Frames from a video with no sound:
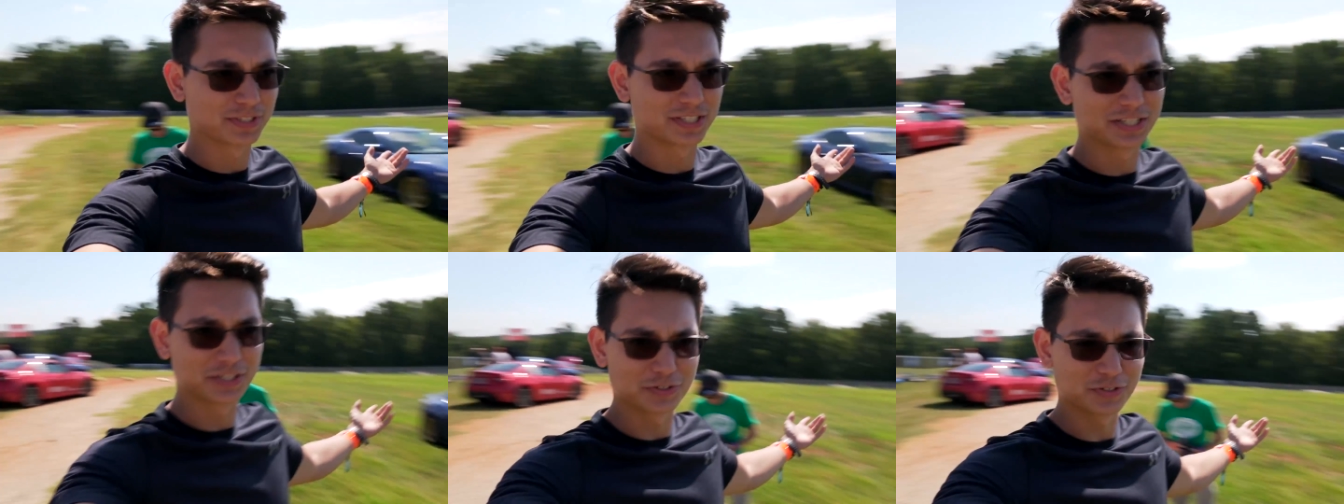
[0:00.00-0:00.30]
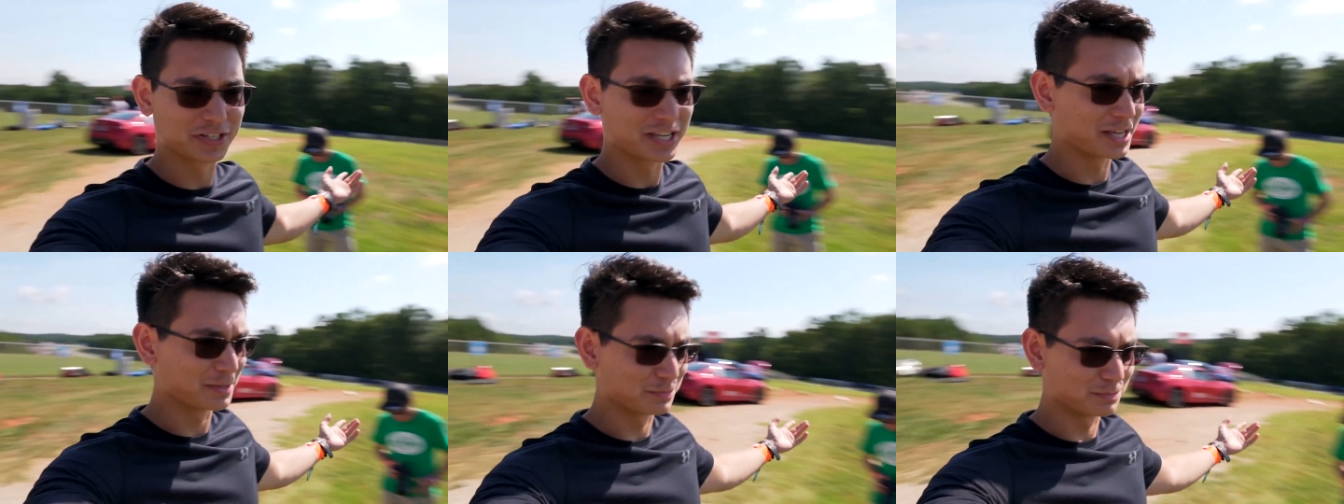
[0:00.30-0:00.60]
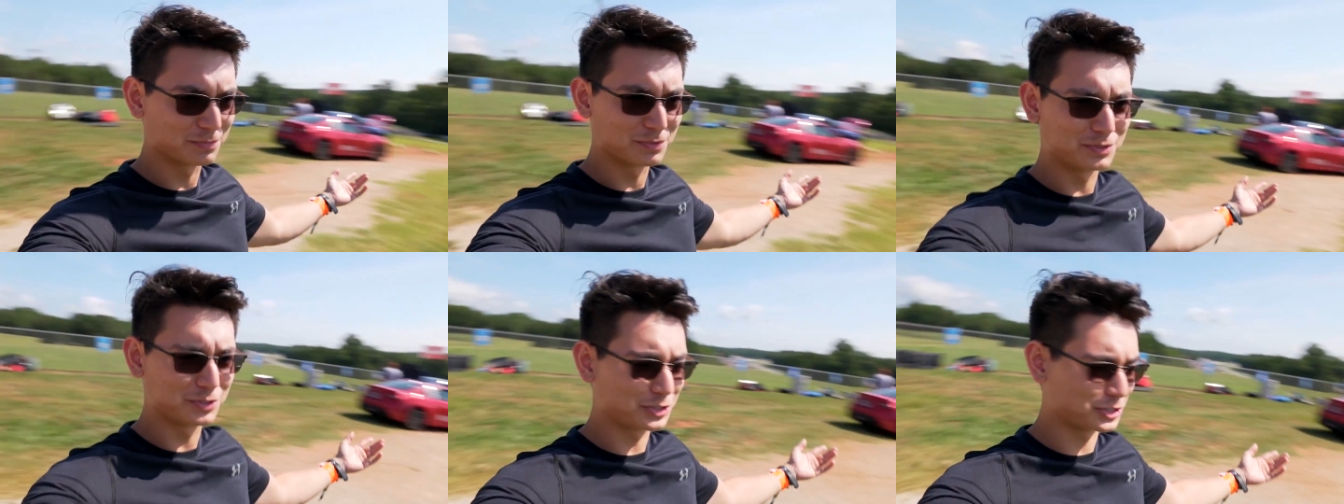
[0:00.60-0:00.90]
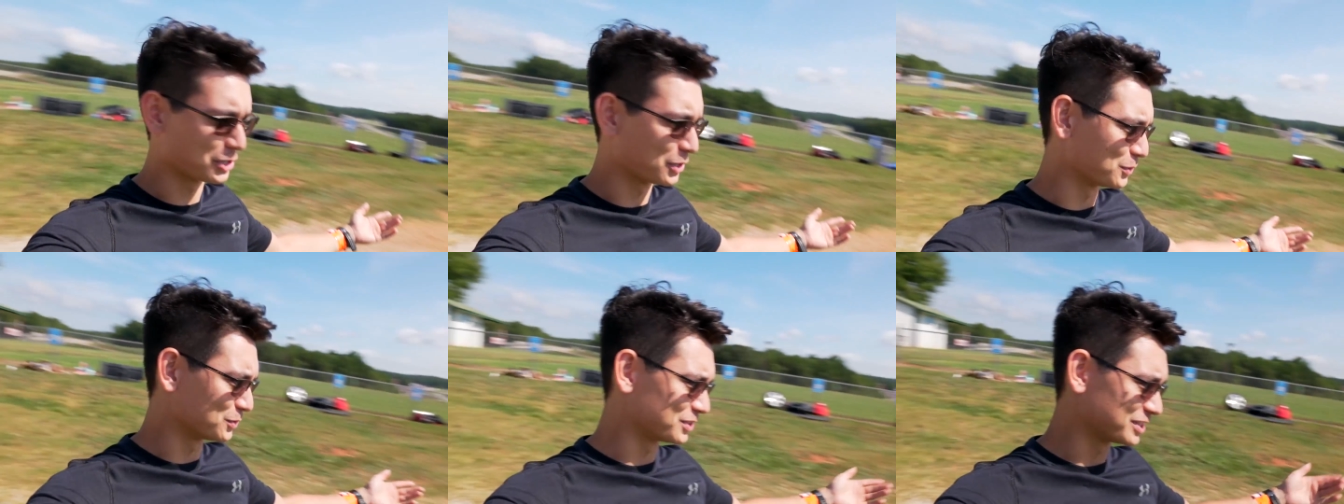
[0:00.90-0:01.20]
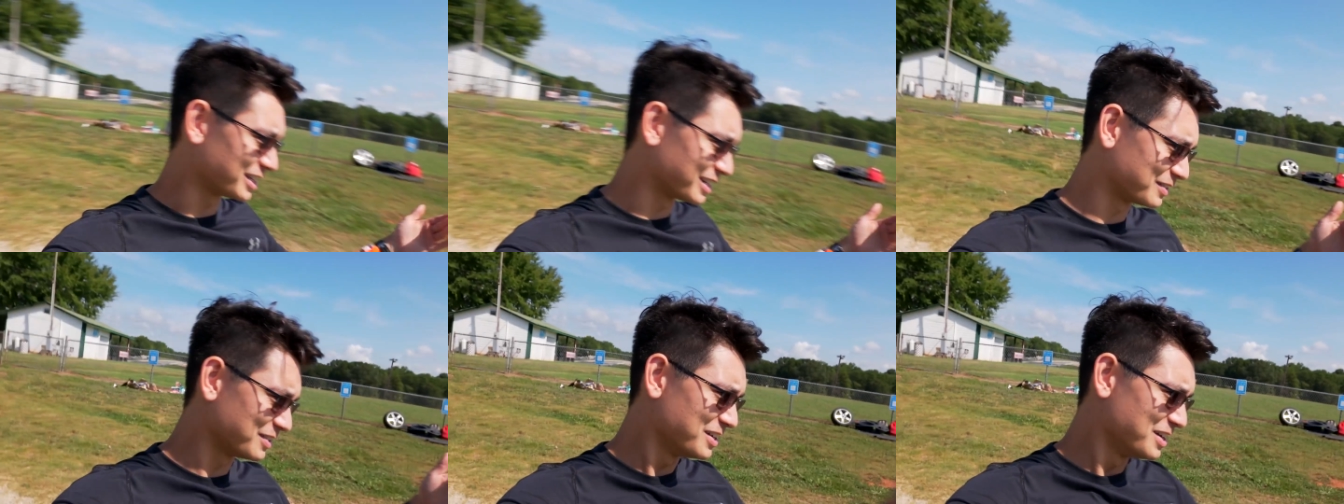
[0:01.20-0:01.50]
scissors game shows
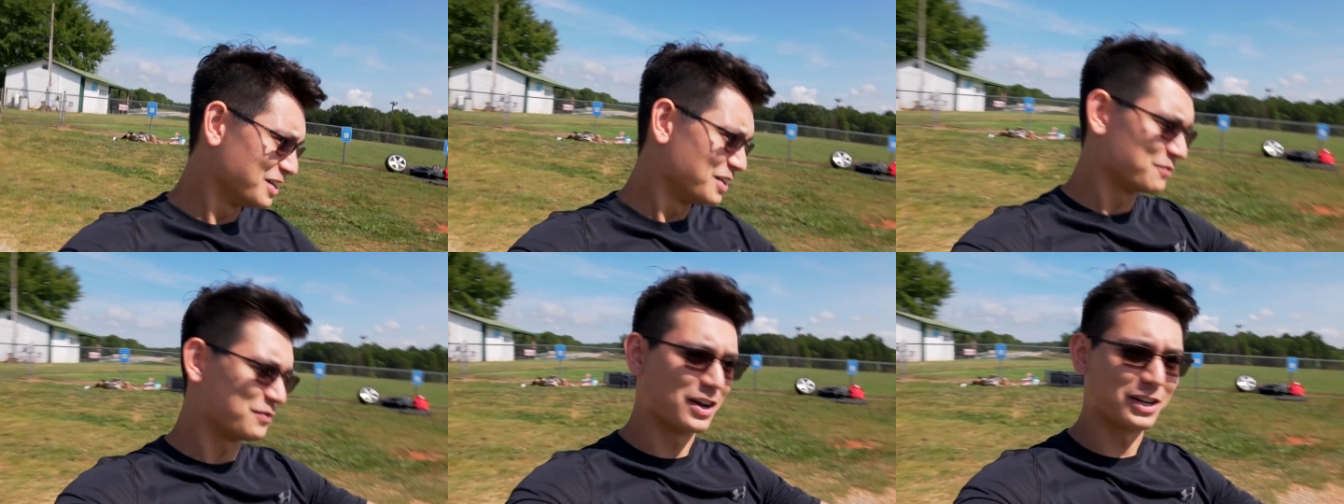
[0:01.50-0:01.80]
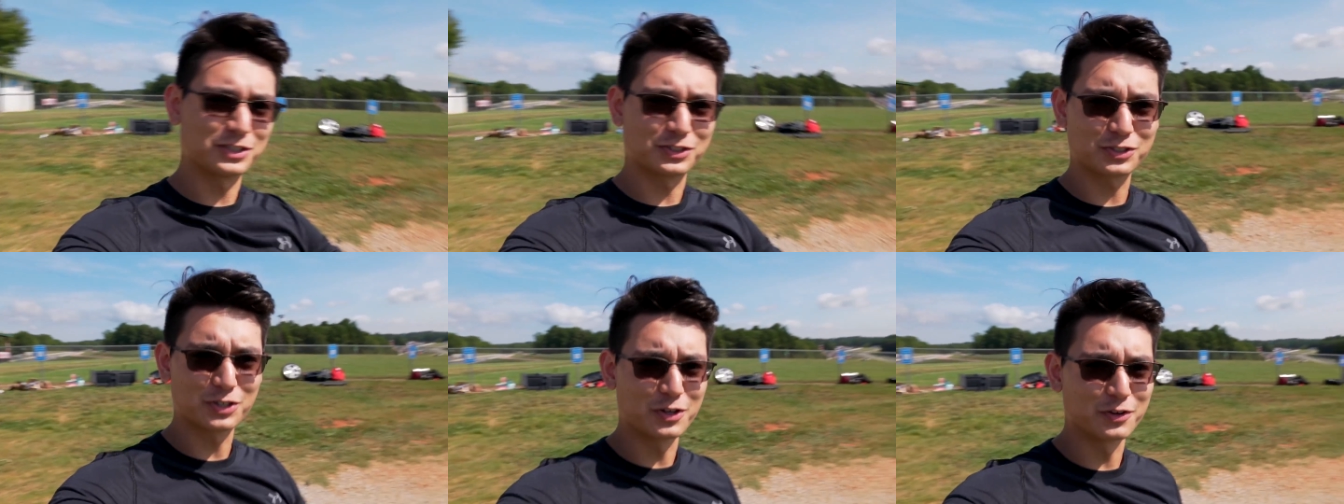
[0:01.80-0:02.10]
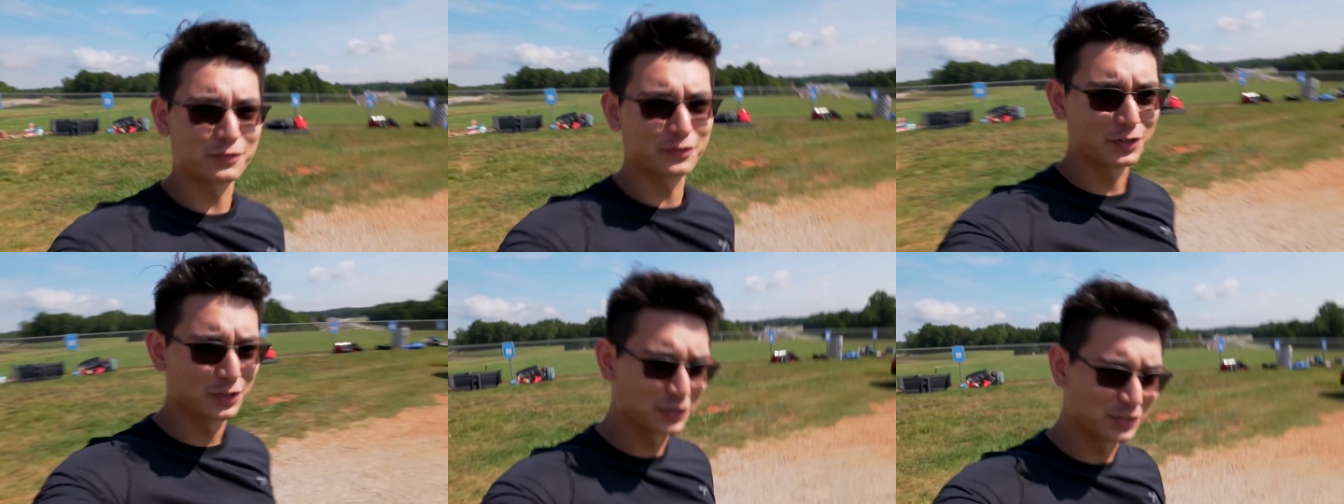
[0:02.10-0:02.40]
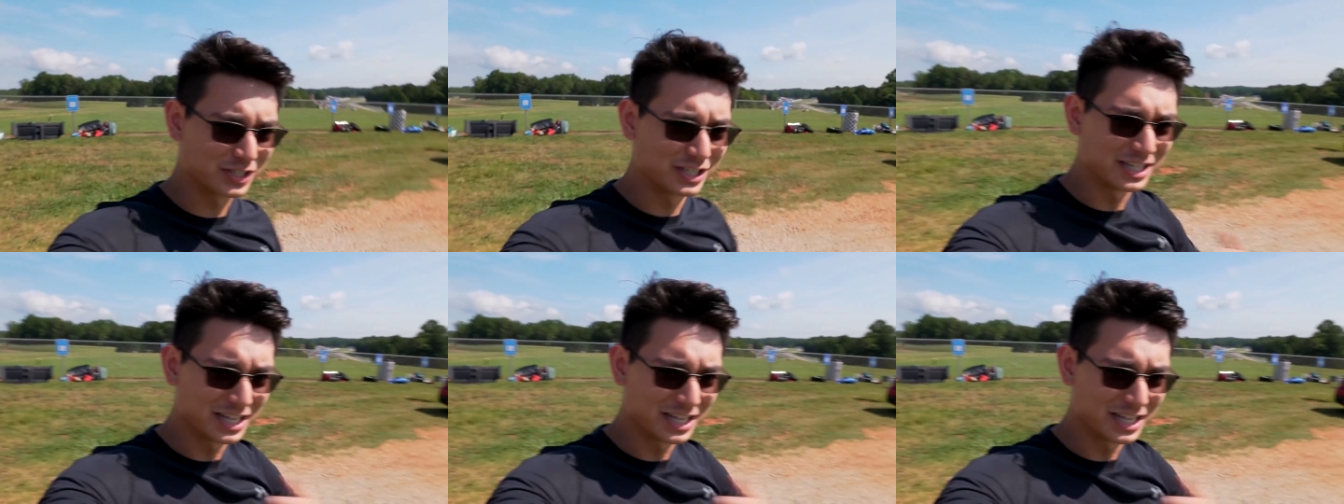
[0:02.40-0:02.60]
that Foster's going first,